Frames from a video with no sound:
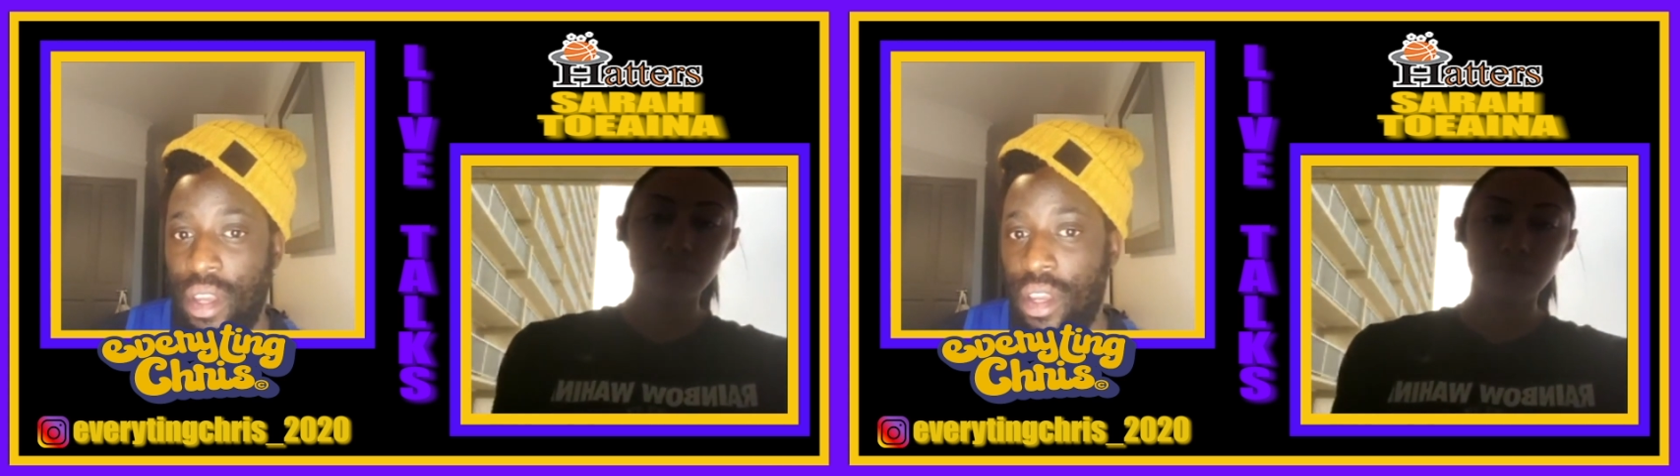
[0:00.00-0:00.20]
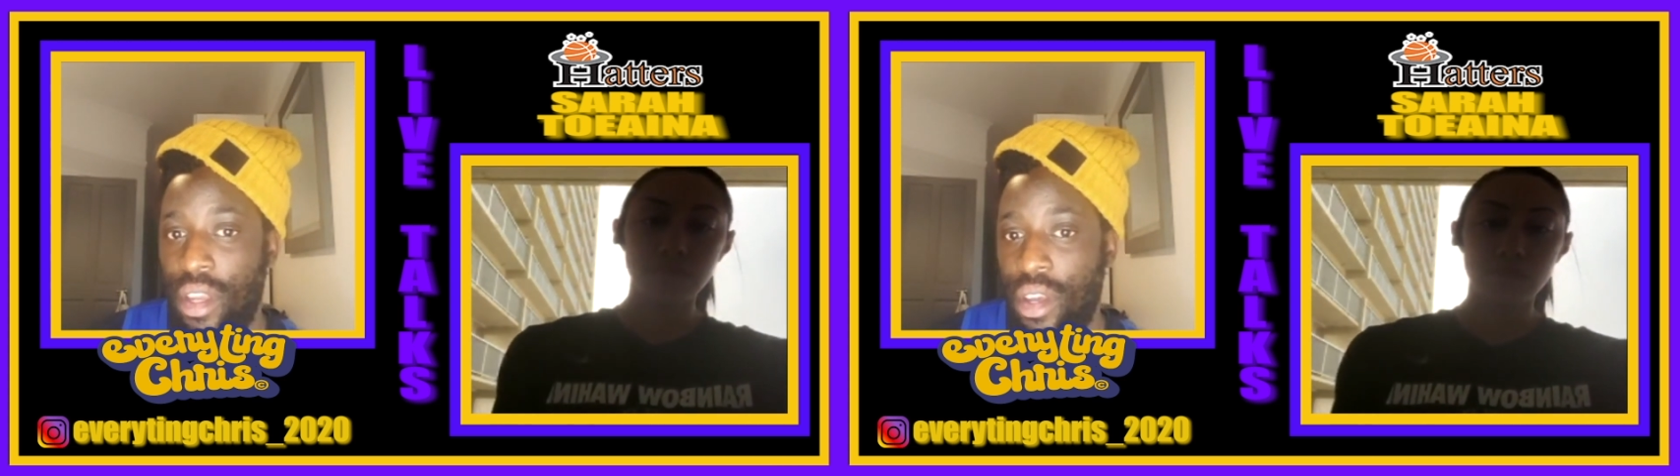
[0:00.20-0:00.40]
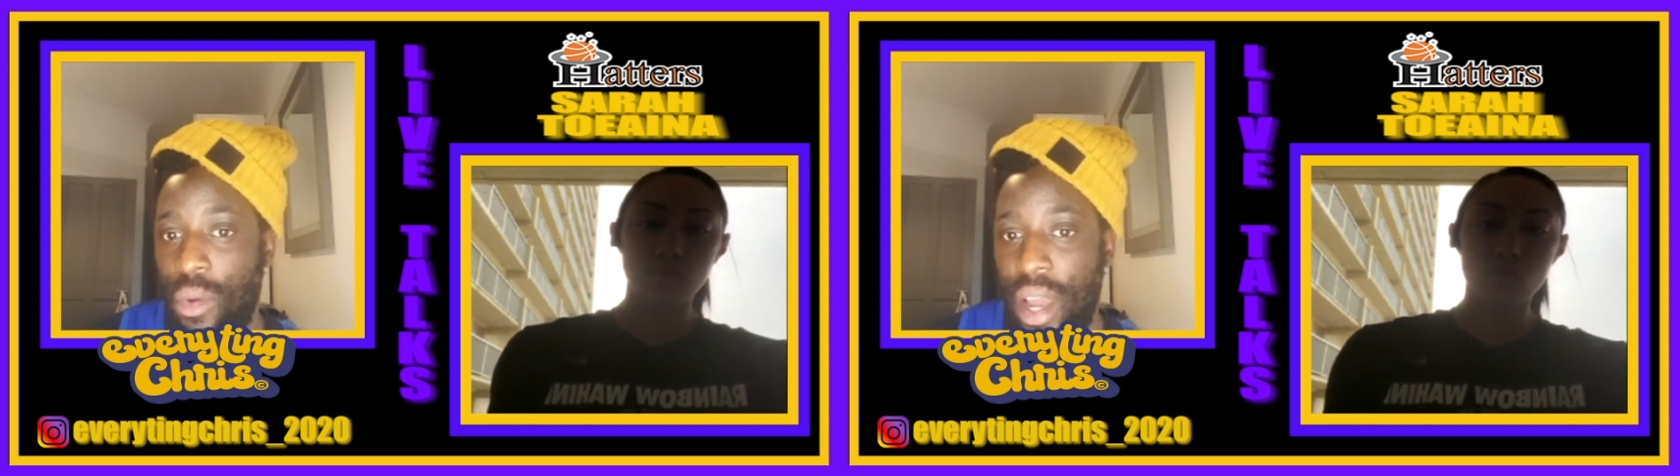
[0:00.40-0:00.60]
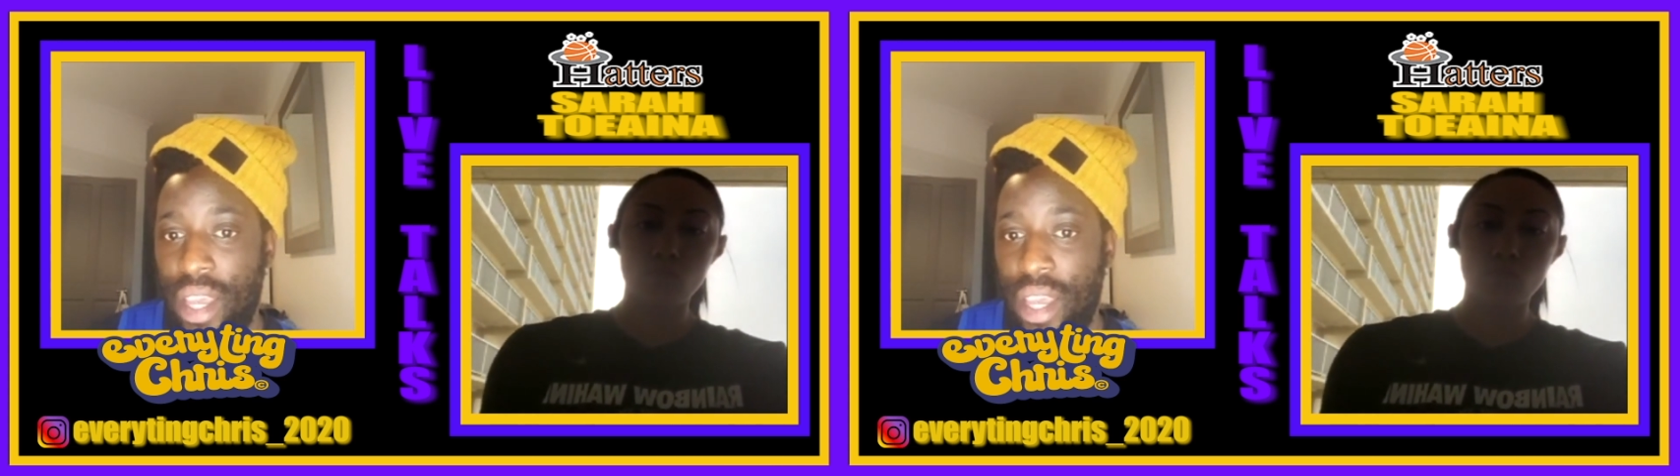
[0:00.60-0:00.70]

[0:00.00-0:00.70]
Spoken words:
Hawaii?